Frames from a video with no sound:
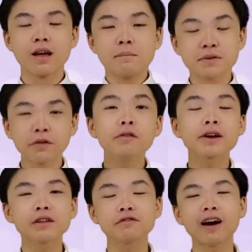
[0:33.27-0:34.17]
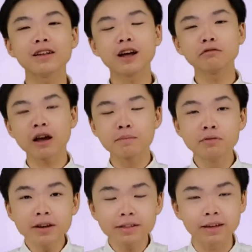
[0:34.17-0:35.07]
Before we can find out why
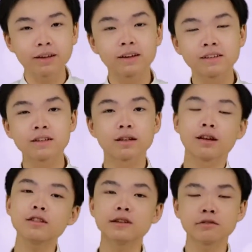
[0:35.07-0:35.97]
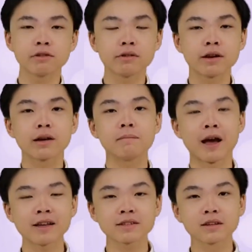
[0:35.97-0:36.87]
breathing isn't hindered when wearing a
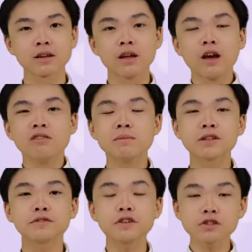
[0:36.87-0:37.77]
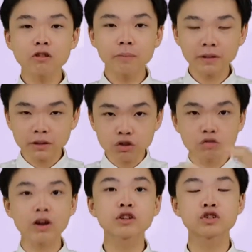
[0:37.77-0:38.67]
mask, we must first know about the
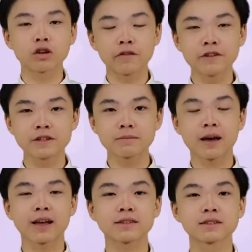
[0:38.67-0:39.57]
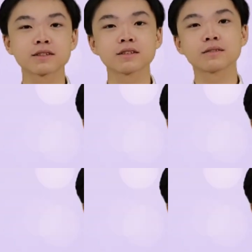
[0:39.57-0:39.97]
structure of these masks.